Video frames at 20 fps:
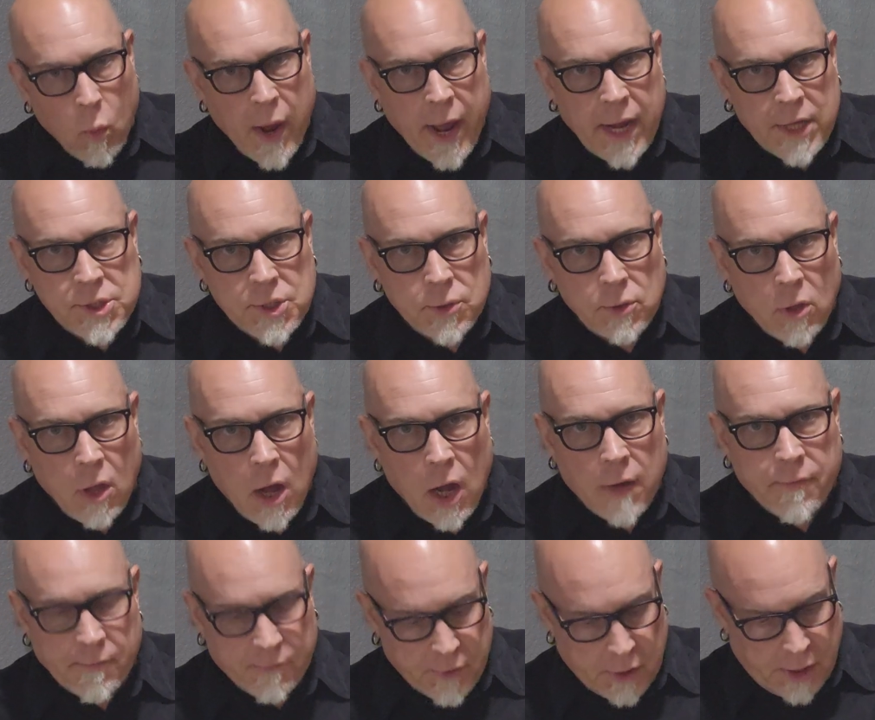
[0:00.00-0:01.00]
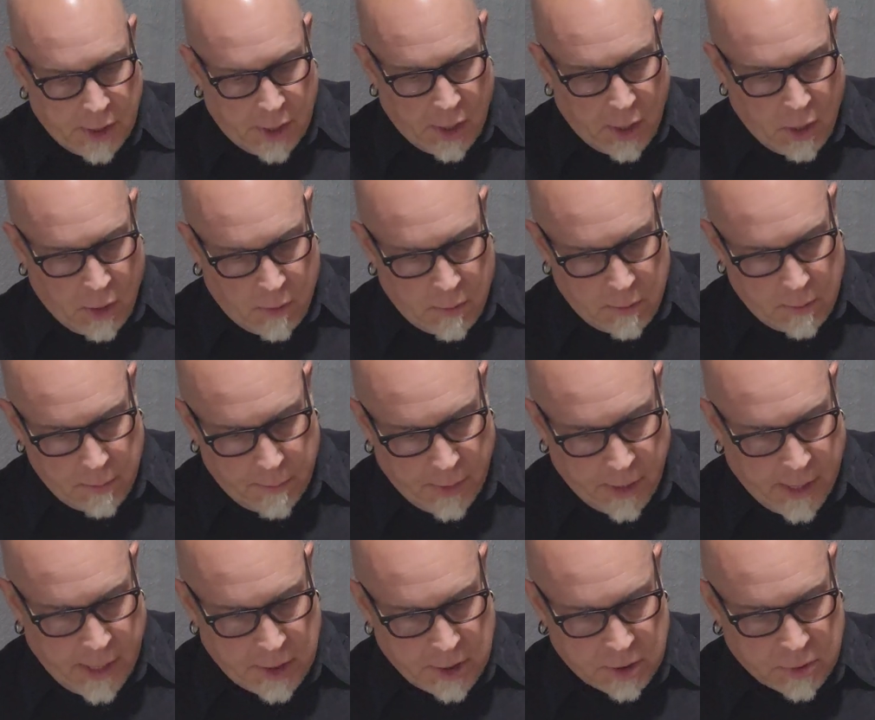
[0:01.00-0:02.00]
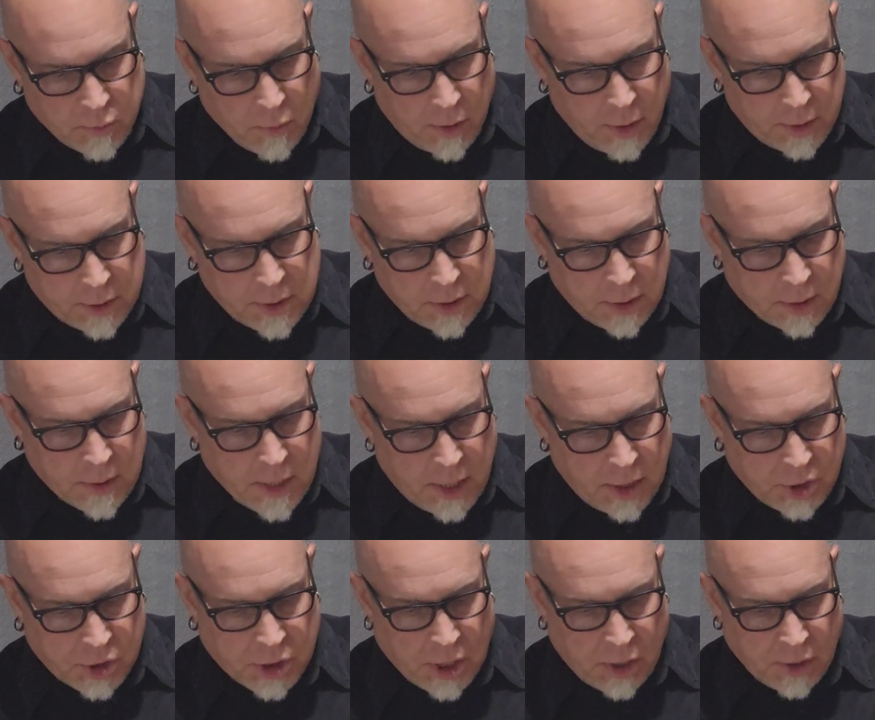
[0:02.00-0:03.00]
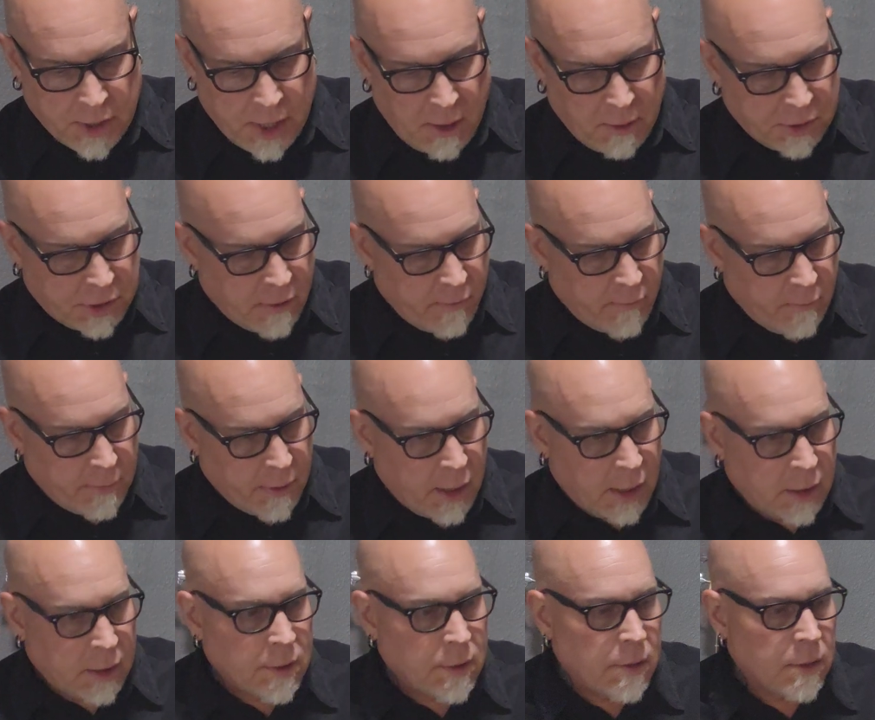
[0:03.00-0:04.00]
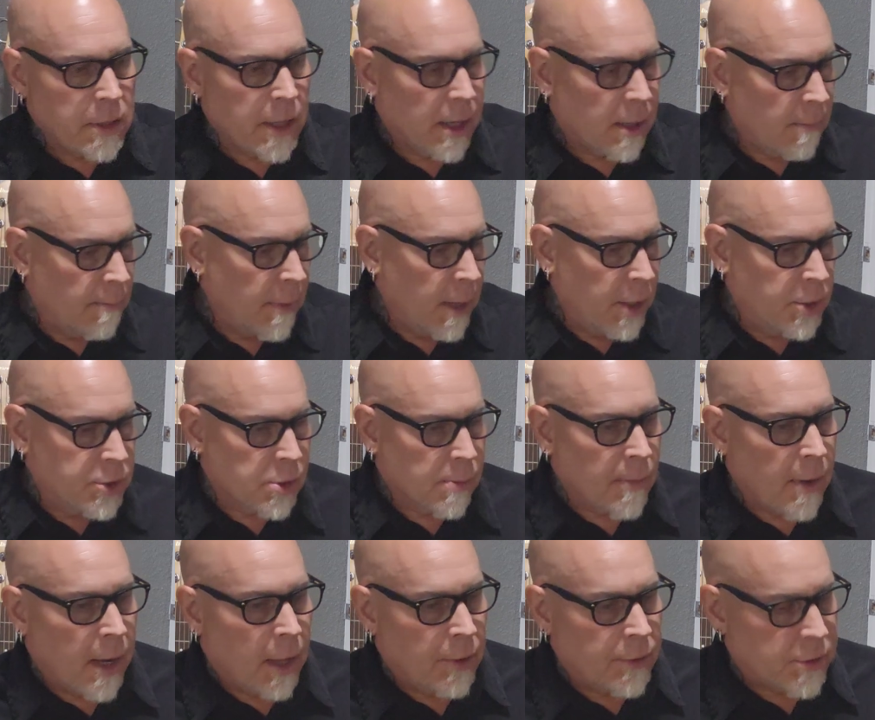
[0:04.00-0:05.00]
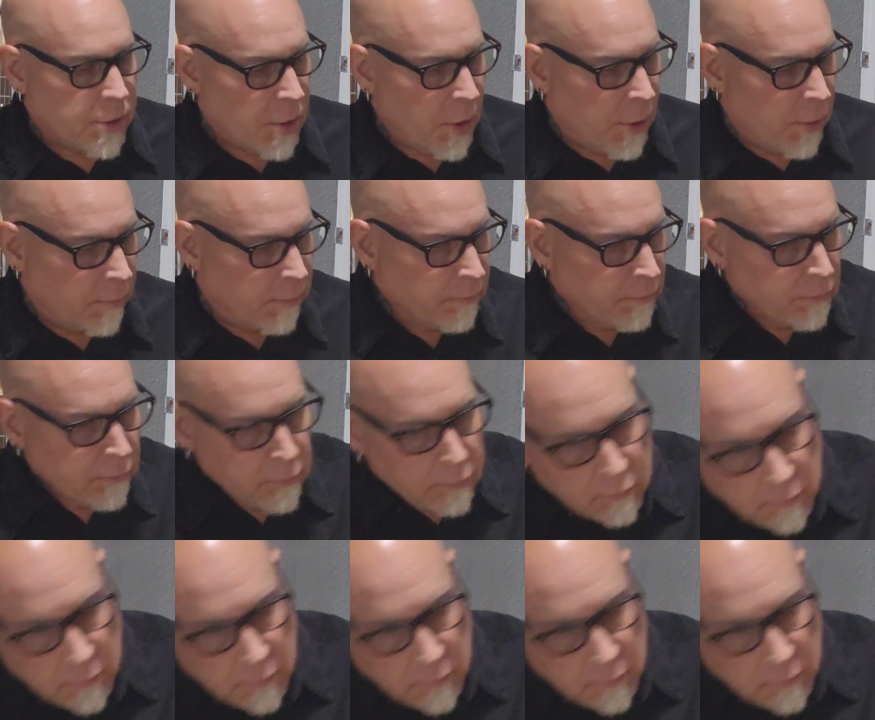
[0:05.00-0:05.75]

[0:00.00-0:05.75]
way too long of a video, but I just wanted to kind of share that with everybody. This is like a major milestone